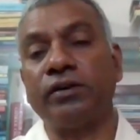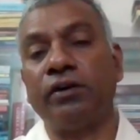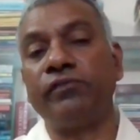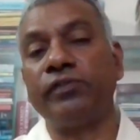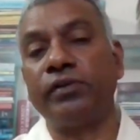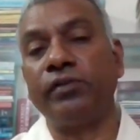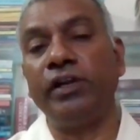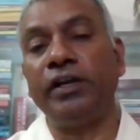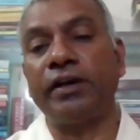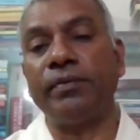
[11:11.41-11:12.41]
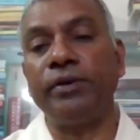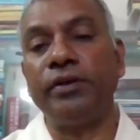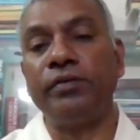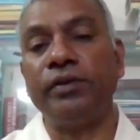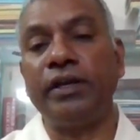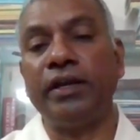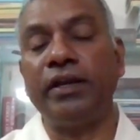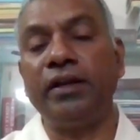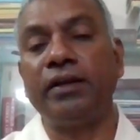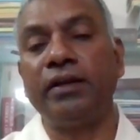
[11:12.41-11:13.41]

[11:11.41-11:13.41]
of Holy Communion.